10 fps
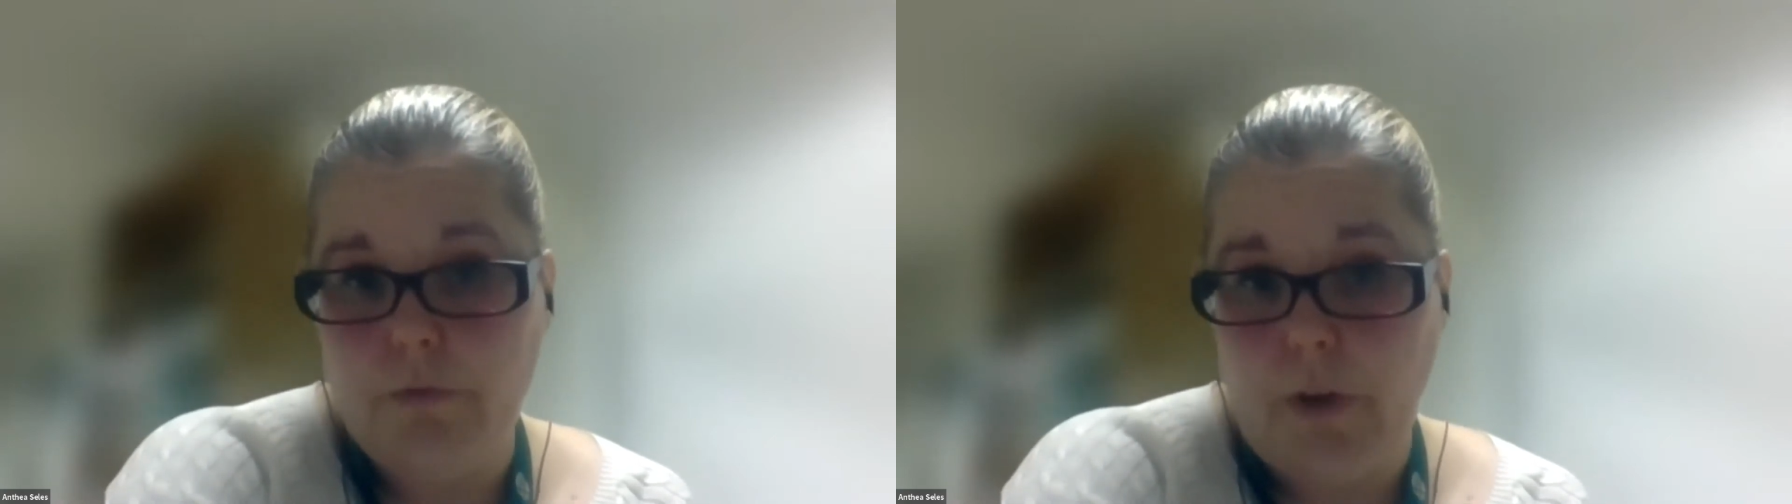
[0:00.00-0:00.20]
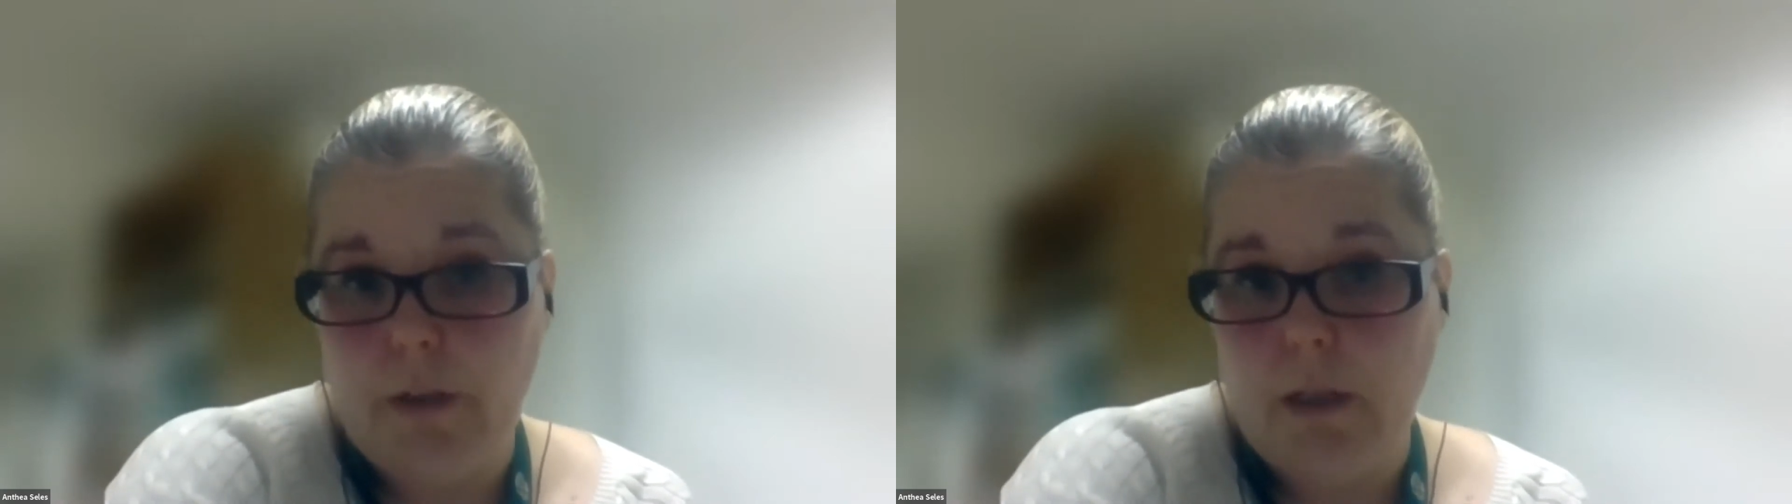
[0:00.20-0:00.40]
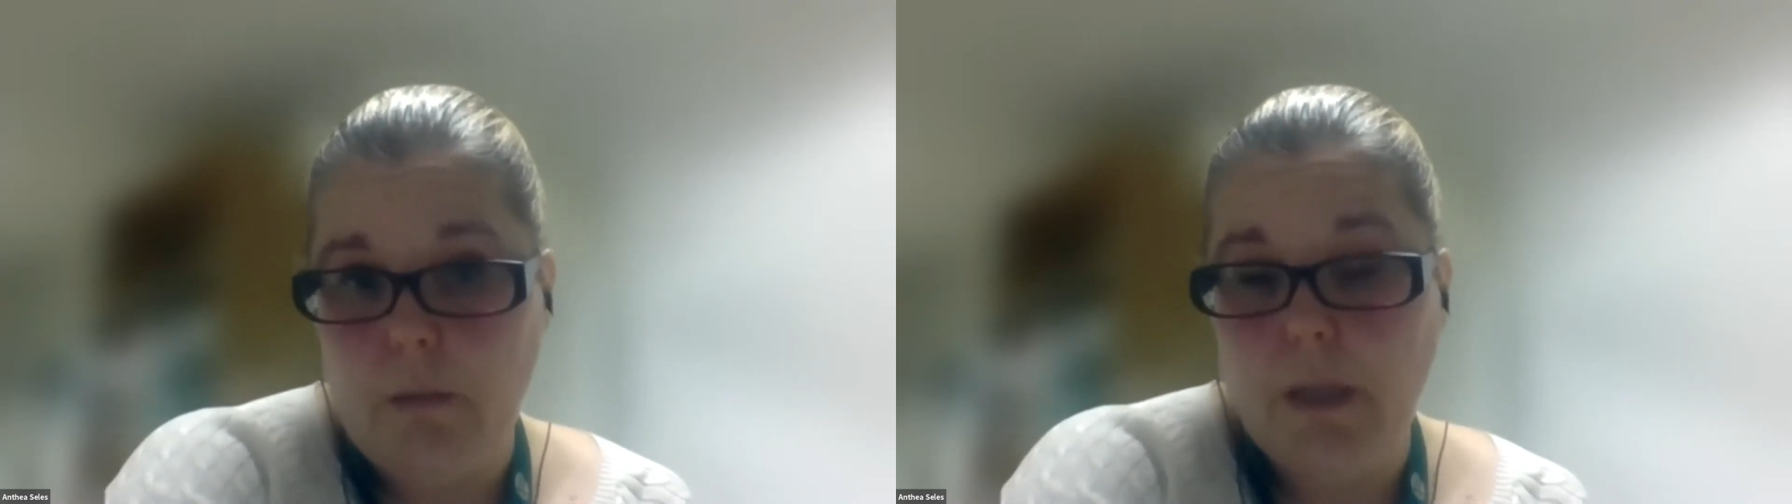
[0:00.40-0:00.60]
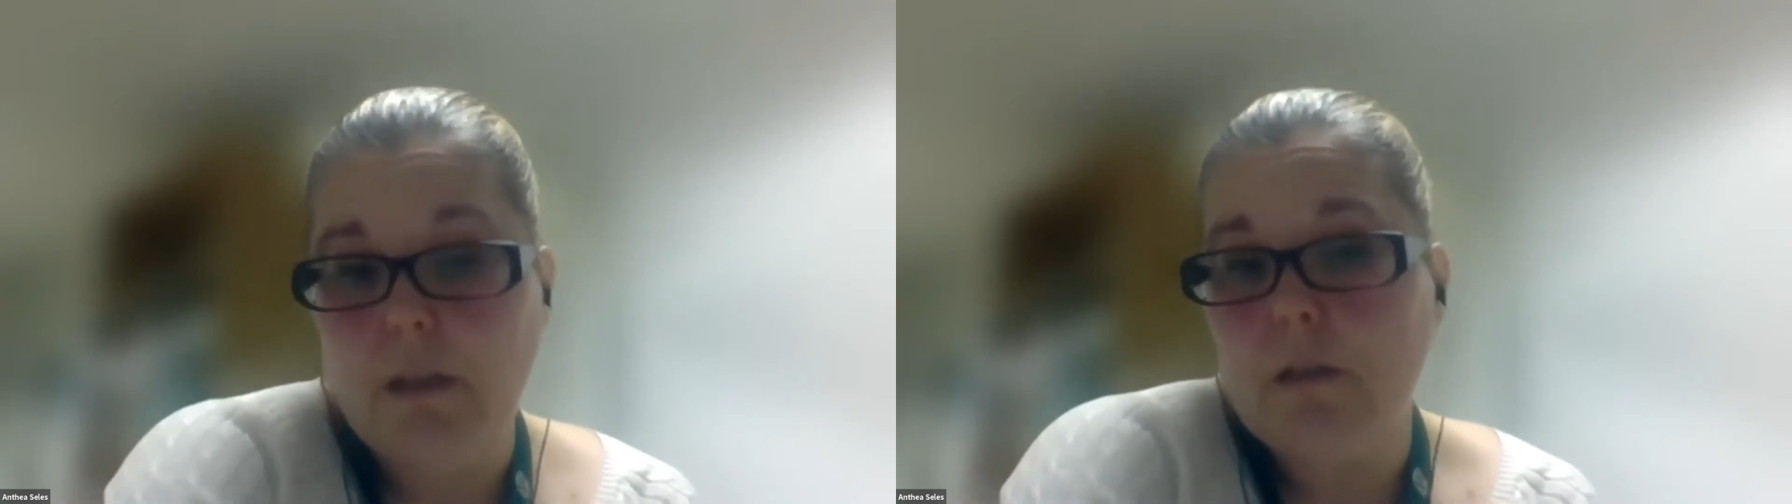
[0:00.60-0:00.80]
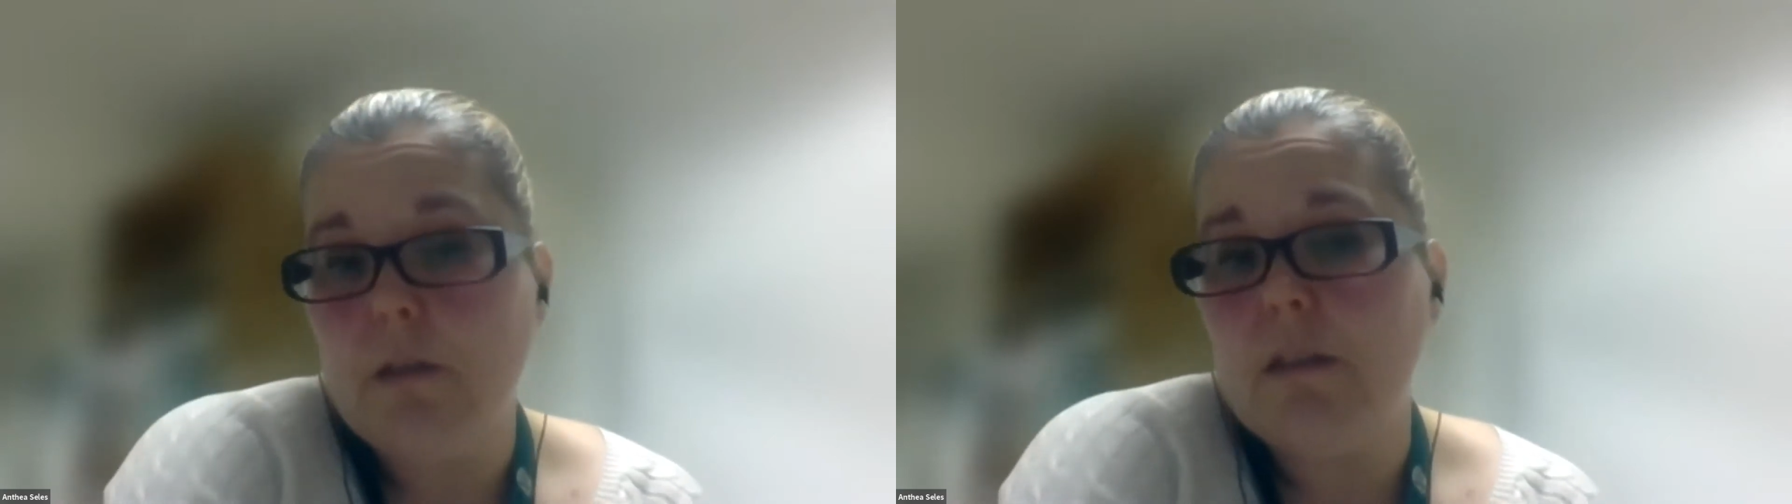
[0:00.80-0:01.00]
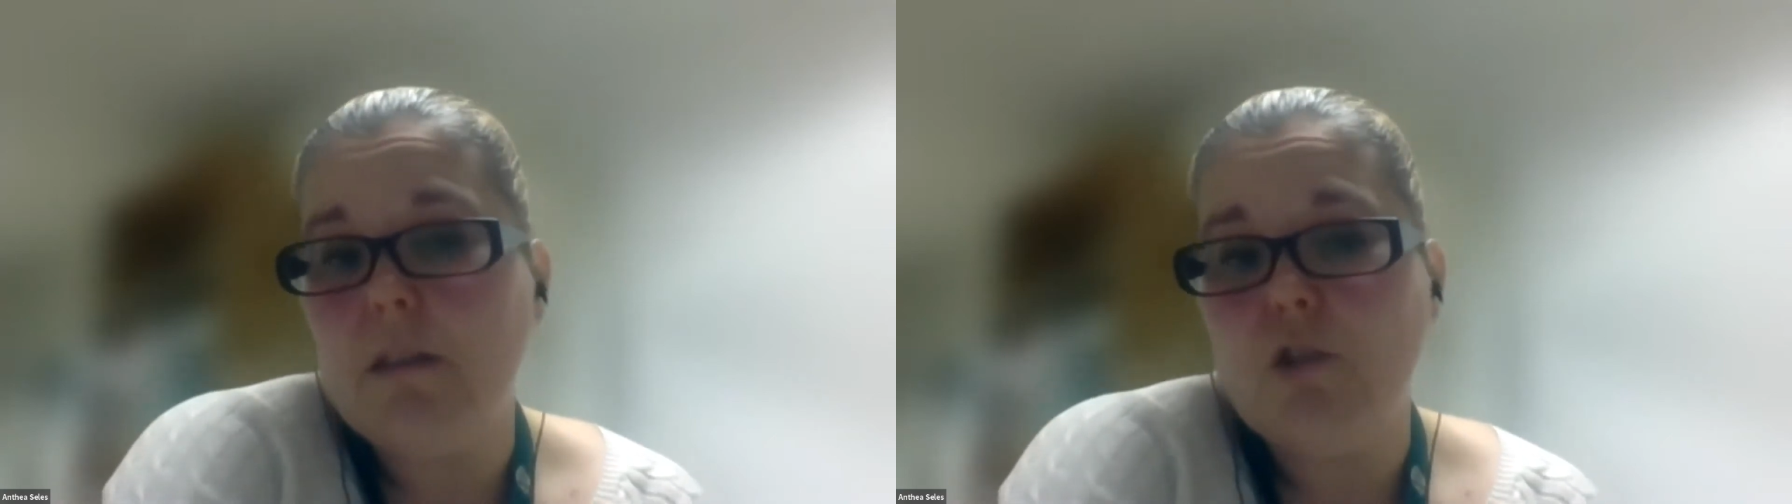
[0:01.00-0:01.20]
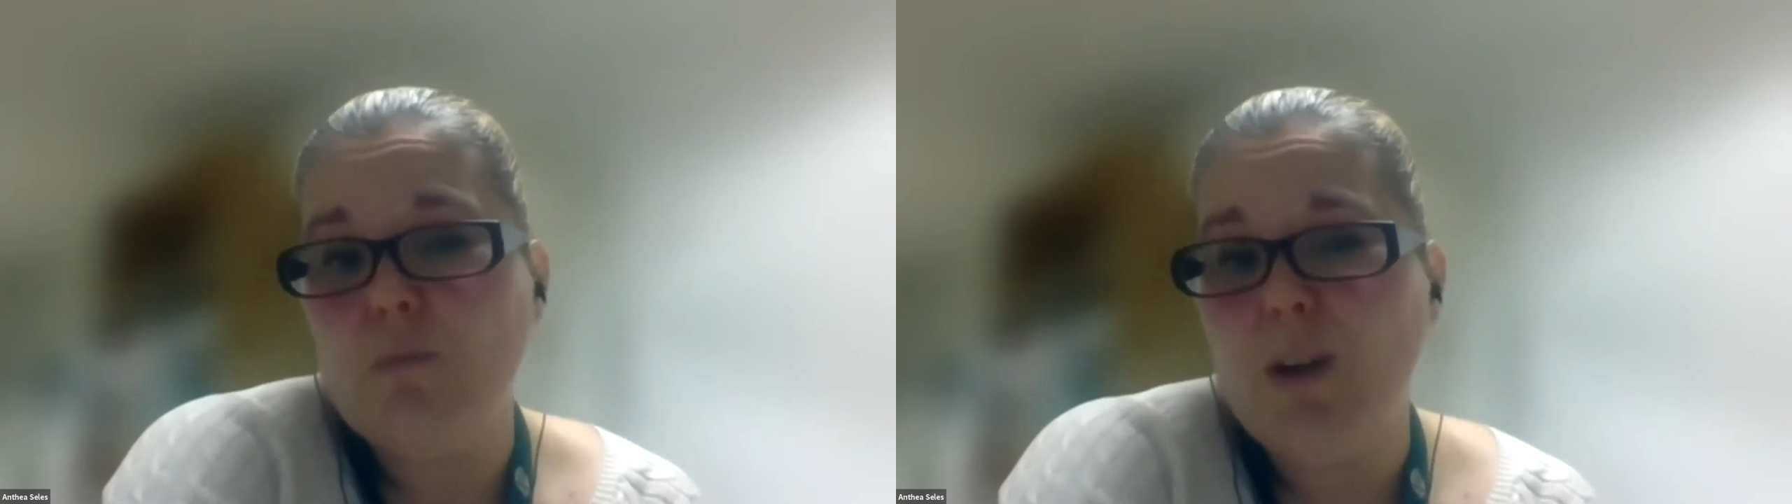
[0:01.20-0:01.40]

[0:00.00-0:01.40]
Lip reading: funding because decision